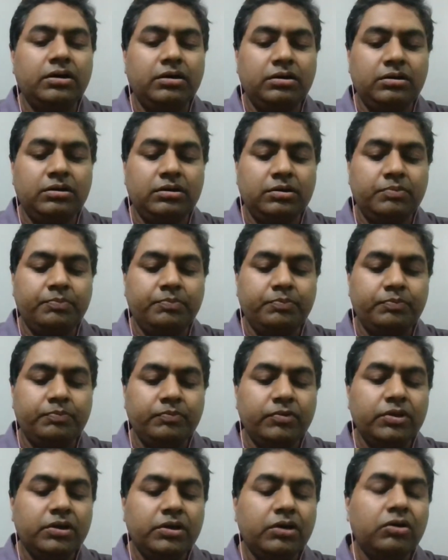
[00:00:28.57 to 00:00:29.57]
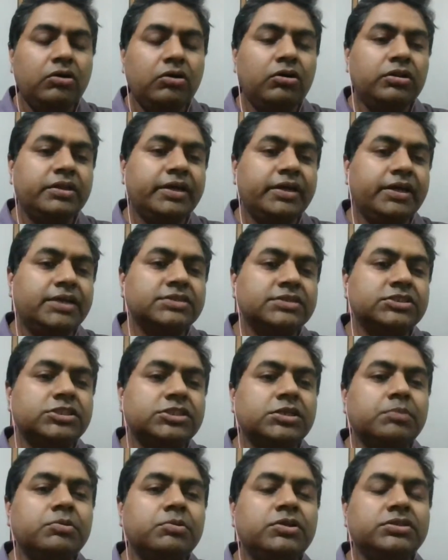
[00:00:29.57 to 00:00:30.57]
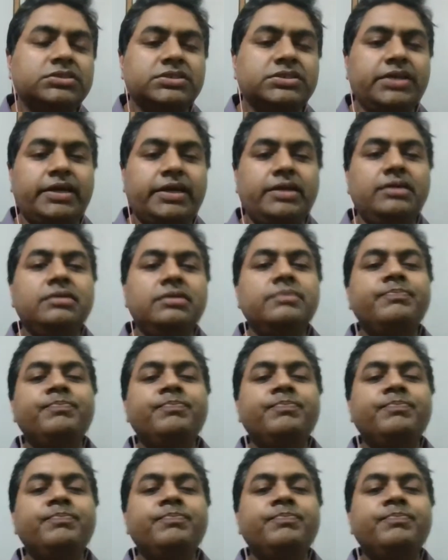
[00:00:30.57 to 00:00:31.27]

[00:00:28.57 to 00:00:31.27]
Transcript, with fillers: uh, on the acetabular side.